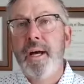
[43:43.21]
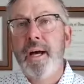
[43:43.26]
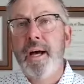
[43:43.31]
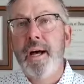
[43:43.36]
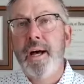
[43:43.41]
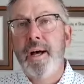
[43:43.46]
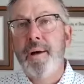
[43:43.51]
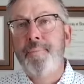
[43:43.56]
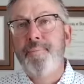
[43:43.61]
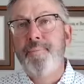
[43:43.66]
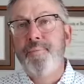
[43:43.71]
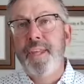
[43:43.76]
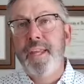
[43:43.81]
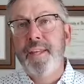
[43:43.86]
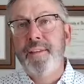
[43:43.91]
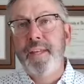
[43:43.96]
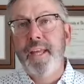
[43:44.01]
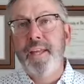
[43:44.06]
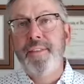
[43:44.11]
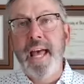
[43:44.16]
And
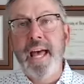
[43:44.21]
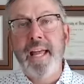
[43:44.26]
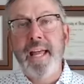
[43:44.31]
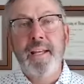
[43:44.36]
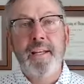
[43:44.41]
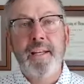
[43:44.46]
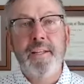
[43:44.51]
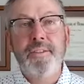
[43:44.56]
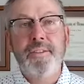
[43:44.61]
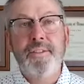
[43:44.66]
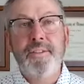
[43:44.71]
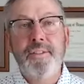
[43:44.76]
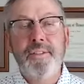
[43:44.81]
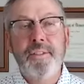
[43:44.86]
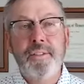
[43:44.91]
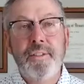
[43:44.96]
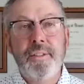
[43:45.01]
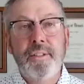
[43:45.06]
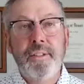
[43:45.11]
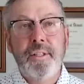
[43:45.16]
that
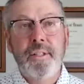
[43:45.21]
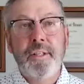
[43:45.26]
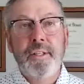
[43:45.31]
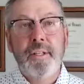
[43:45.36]
is